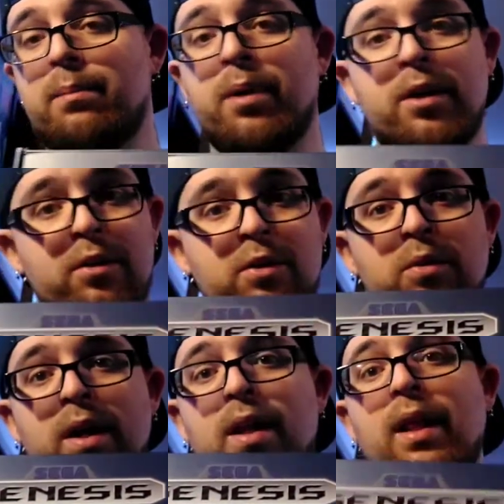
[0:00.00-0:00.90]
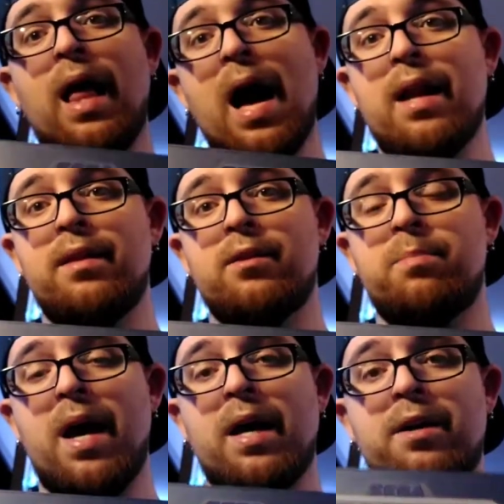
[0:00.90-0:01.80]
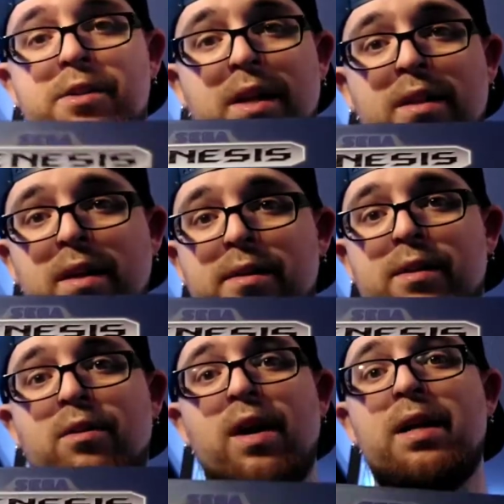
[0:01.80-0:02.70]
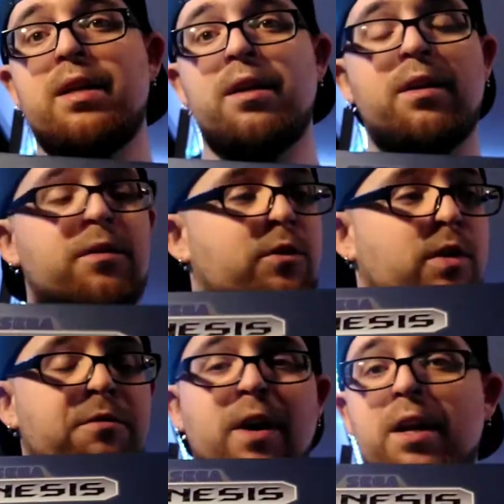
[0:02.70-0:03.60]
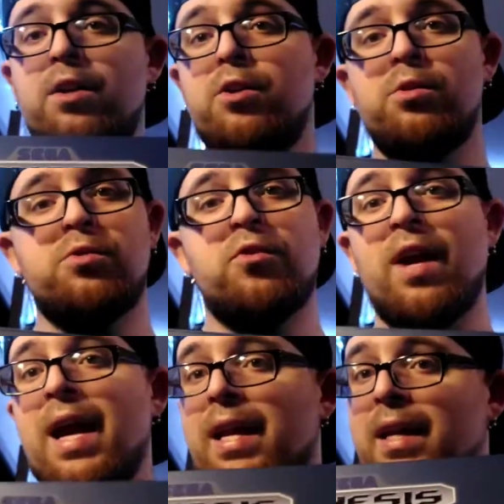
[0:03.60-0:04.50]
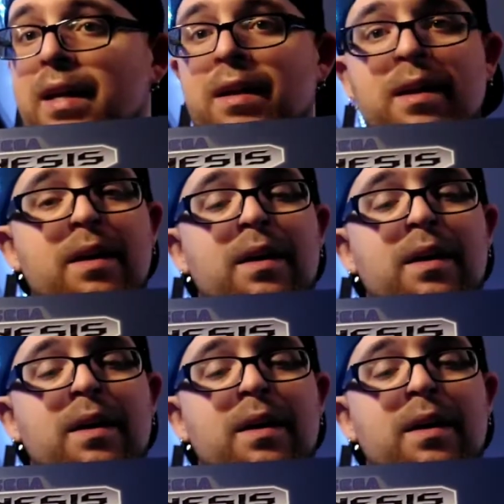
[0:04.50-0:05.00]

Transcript: But you do get a lot in this package. I think it's a great deal if you can find it used for 80,